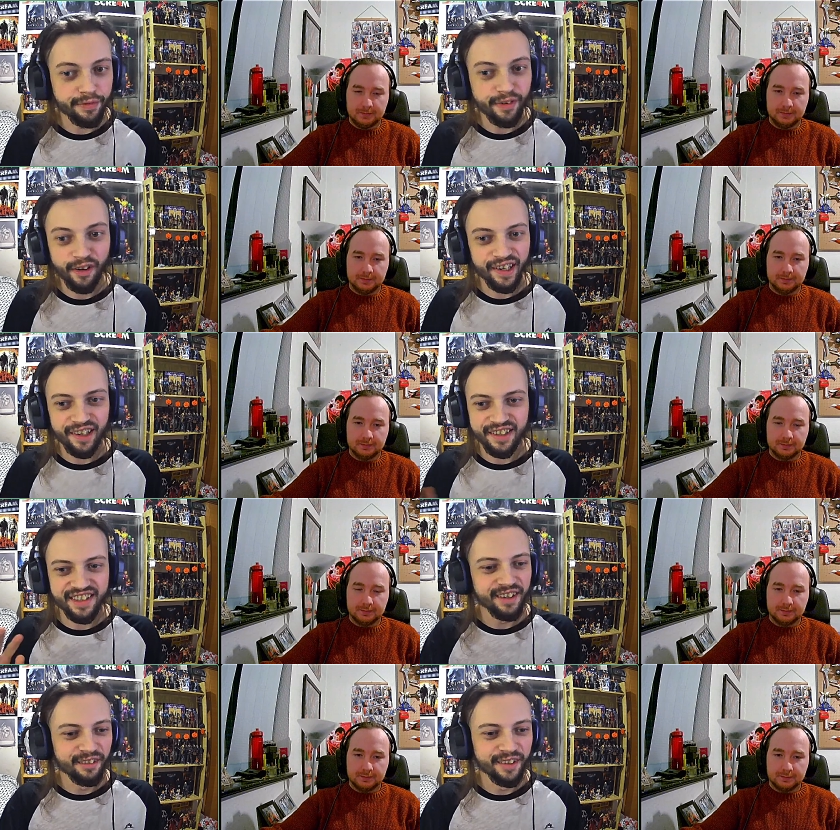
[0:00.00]
Speaker 1: And I forgot that
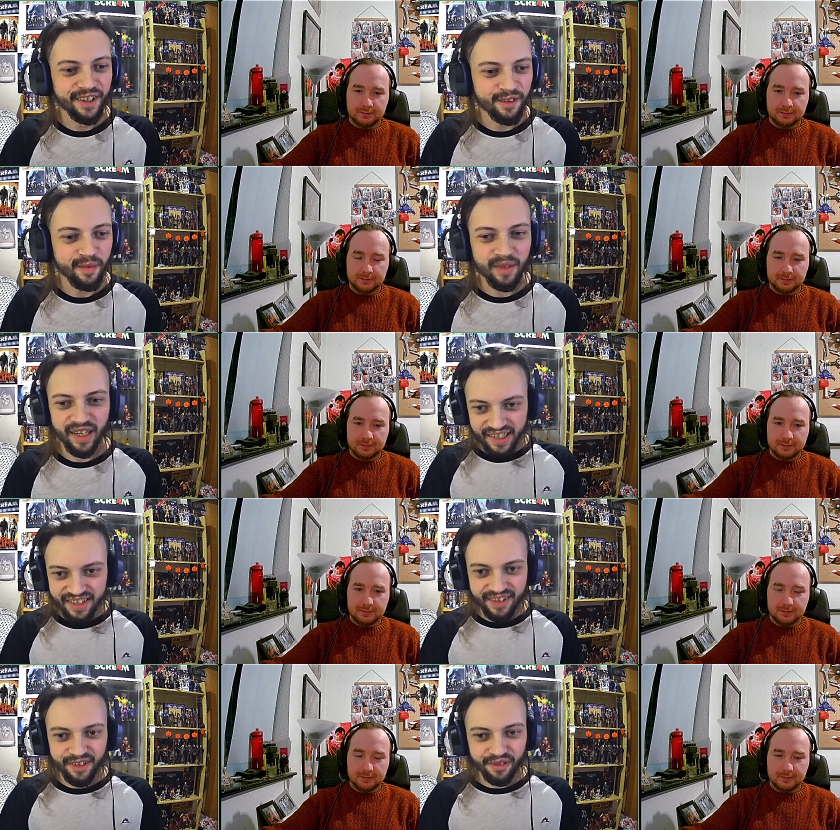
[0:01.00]
because later on they got him like, "Are
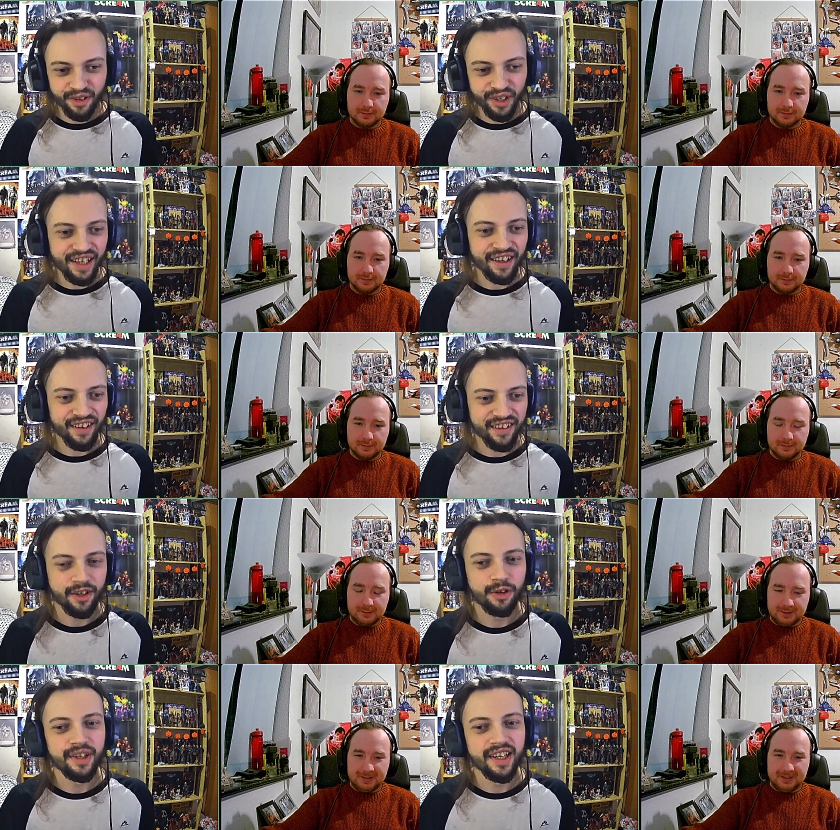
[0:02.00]
you still fucking there?" And I
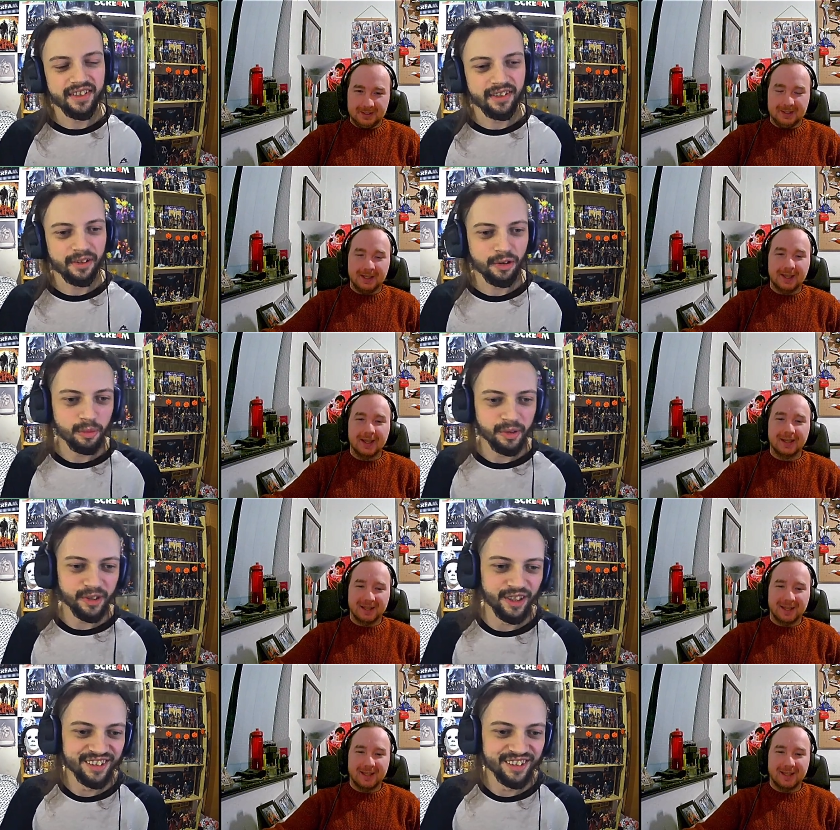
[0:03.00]
was like, "Oh yeah, he's in the coma."